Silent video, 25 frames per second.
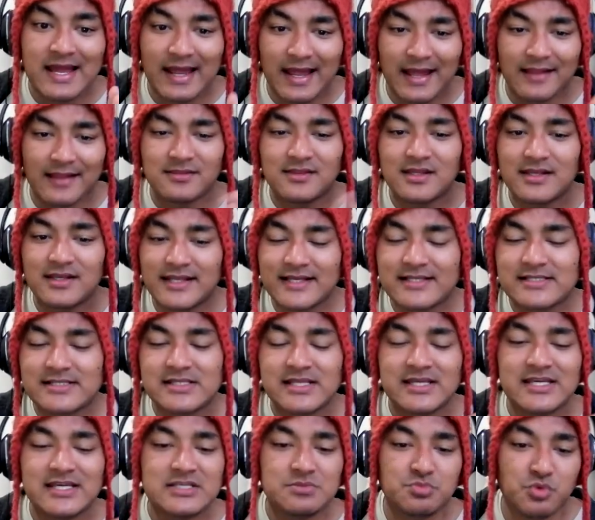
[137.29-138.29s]
And the next
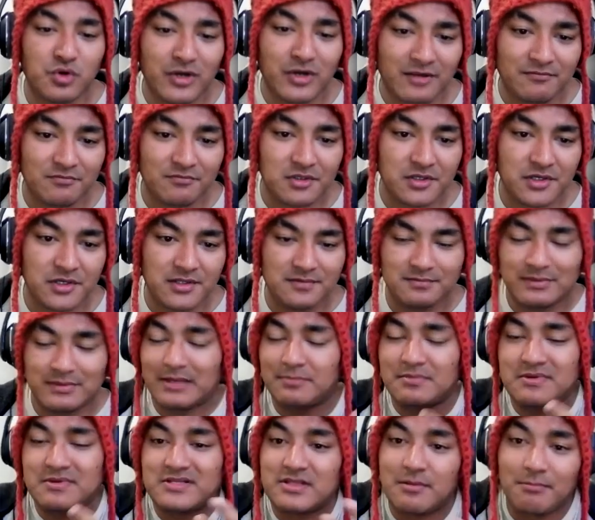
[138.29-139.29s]
thing is vocabulary.
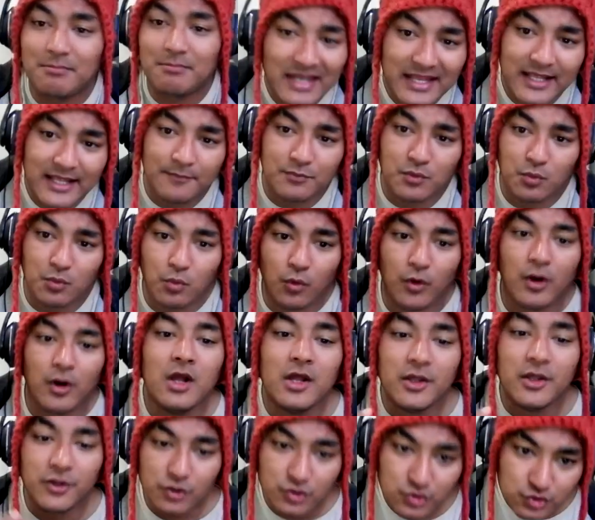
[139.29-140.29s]
That is the meaning of the word.
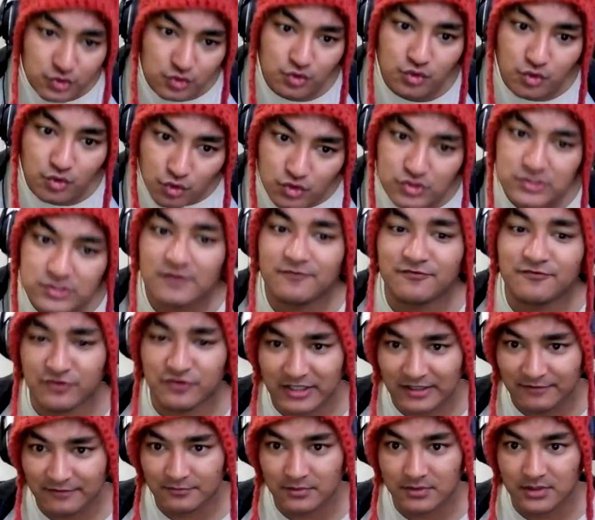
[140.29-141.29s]
You should know some
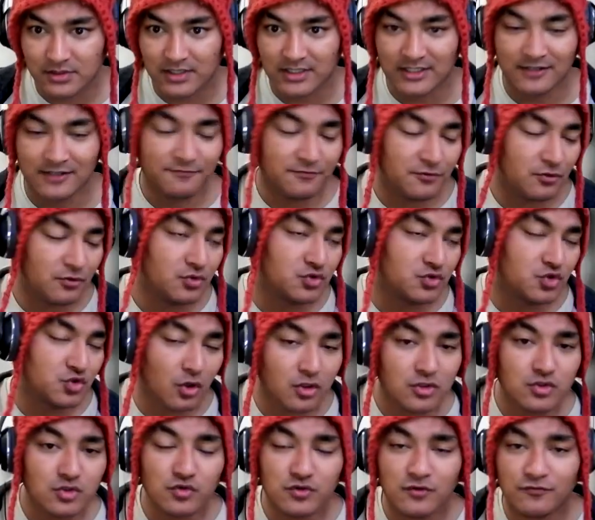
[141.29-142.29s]
vocabulary. If you
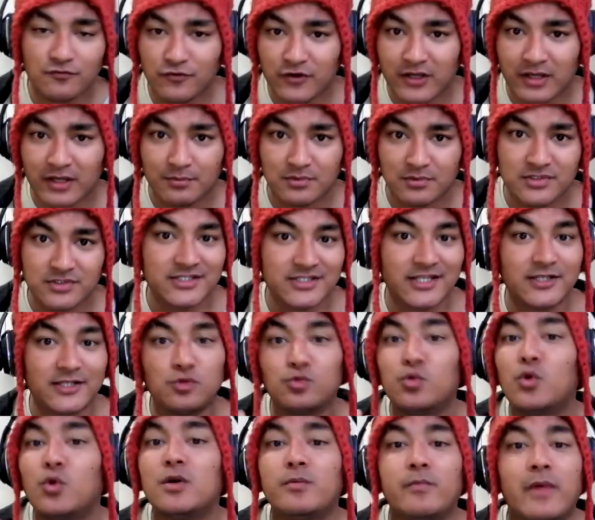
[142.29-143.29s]
don't know the vocabulary, then
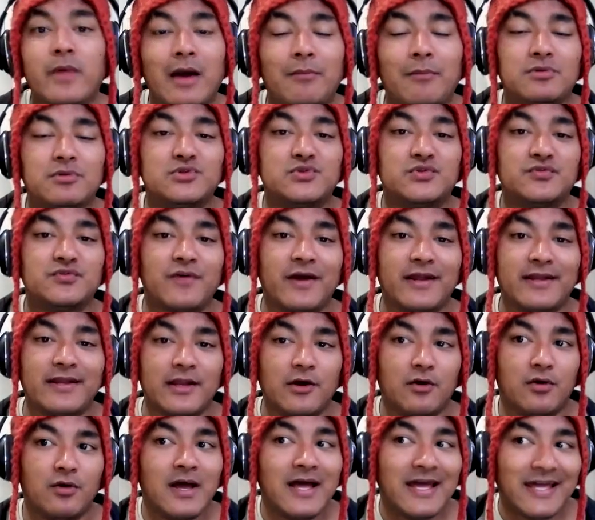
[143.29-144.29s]
you won't be able to find
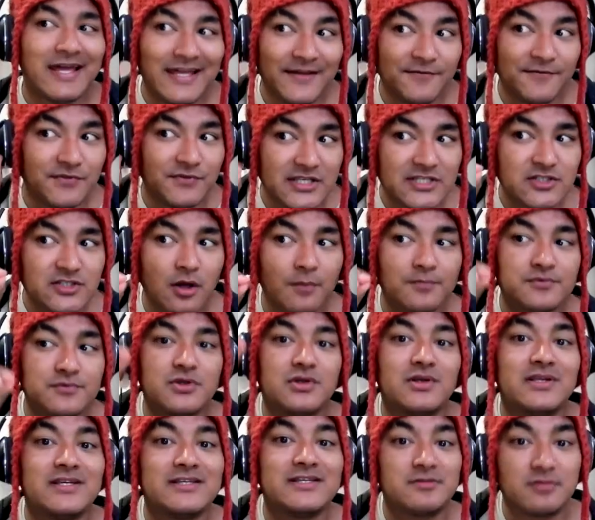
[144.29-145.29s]
out if this
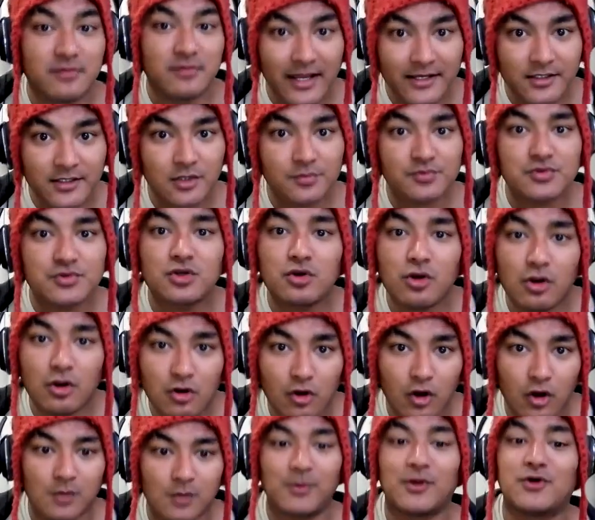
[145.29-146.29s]
option is the right option or
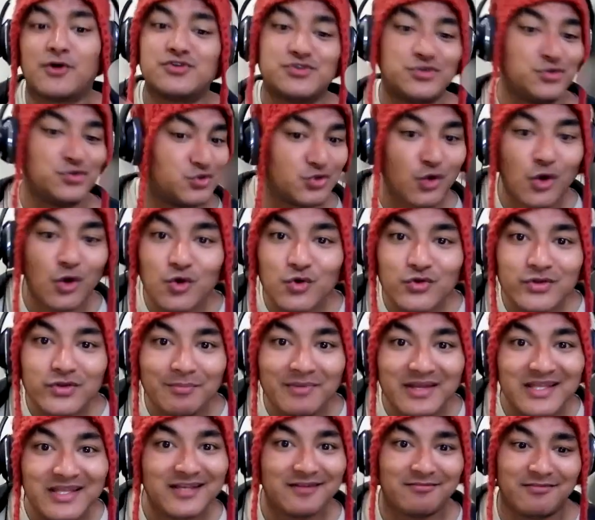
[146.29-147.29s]
not because you don't know the
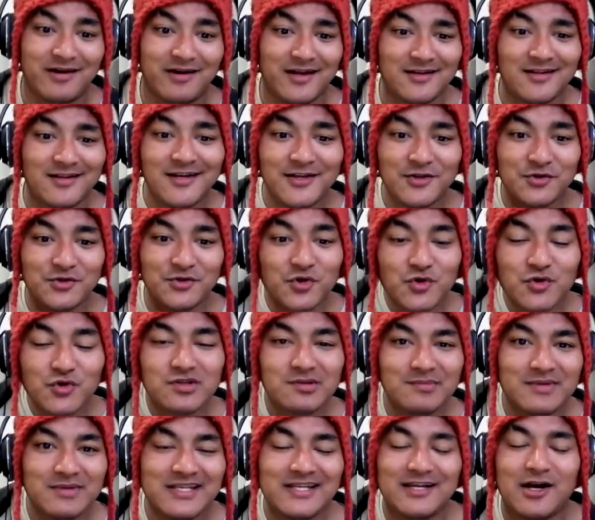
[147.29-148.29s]
meaning, right? You don't know
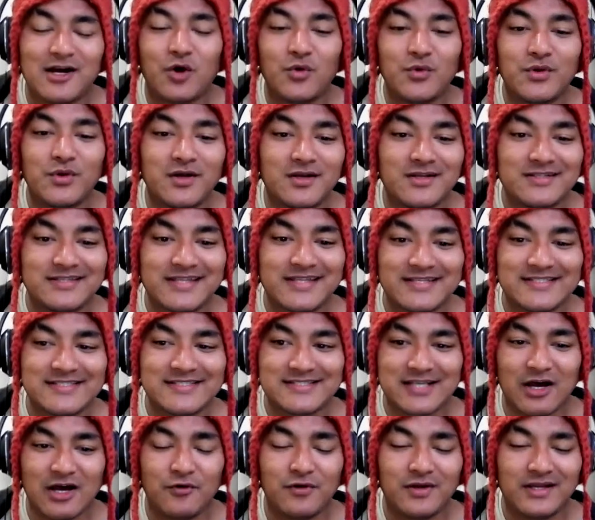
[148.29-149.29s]
the meaning. How are you gonna test?
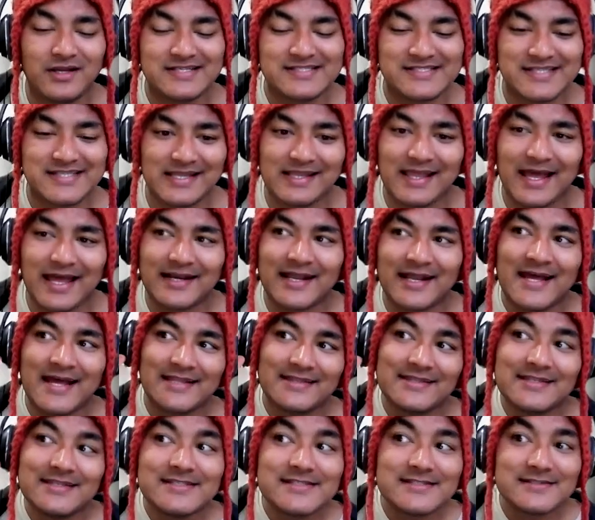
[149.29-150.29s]
How are you gonna say that
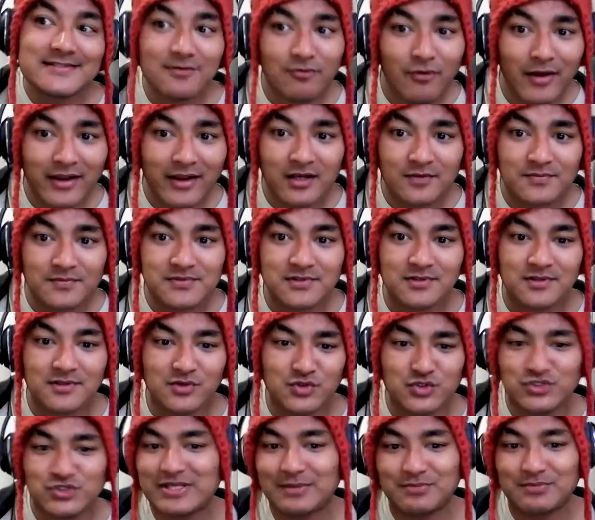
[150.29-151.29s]
this is the right option?
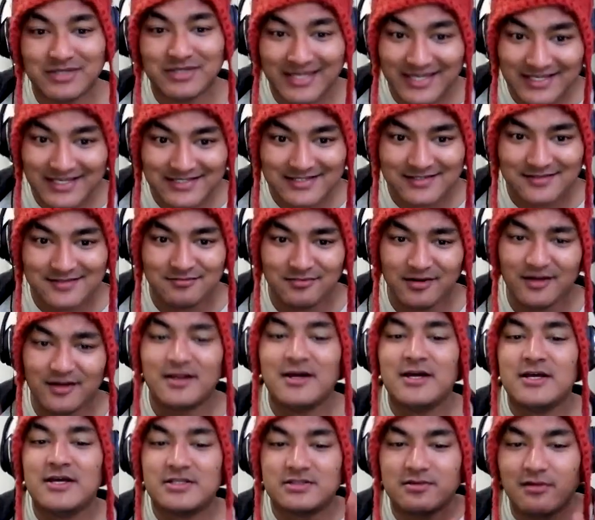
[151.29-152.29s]
You just have to guess, right?
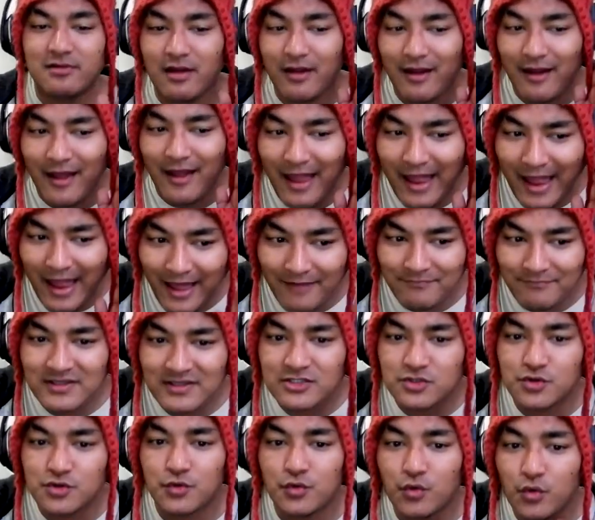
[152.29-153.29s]
So
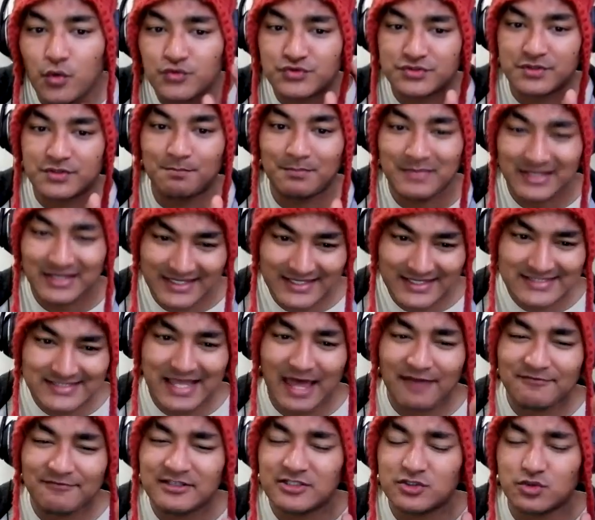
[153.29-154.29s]
having to know some meanings,
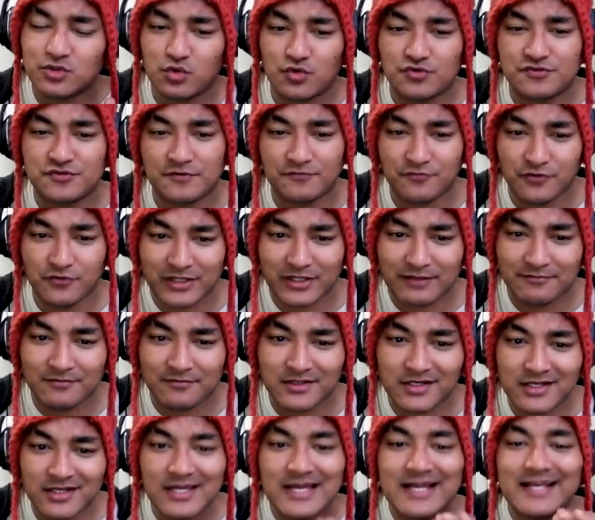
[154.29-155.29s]
having to know some
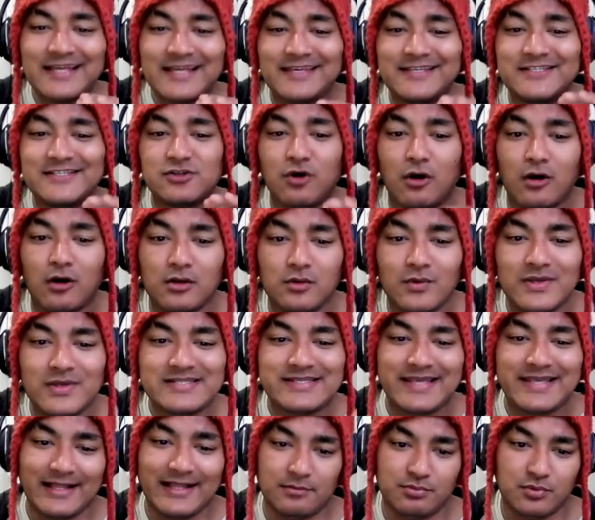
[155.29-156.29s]
vocabulary is always
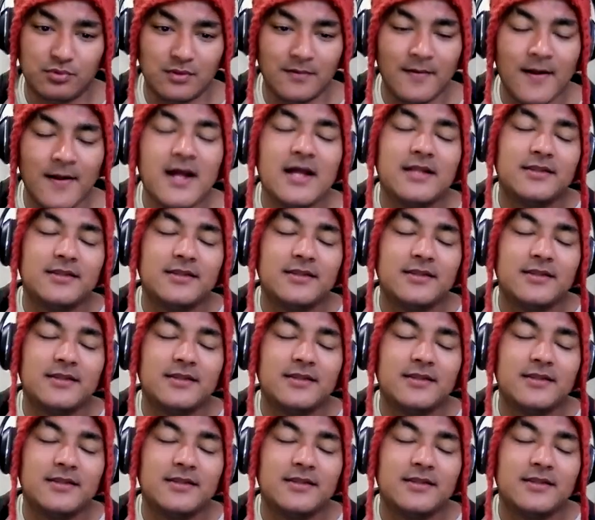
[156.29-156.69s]
helpful.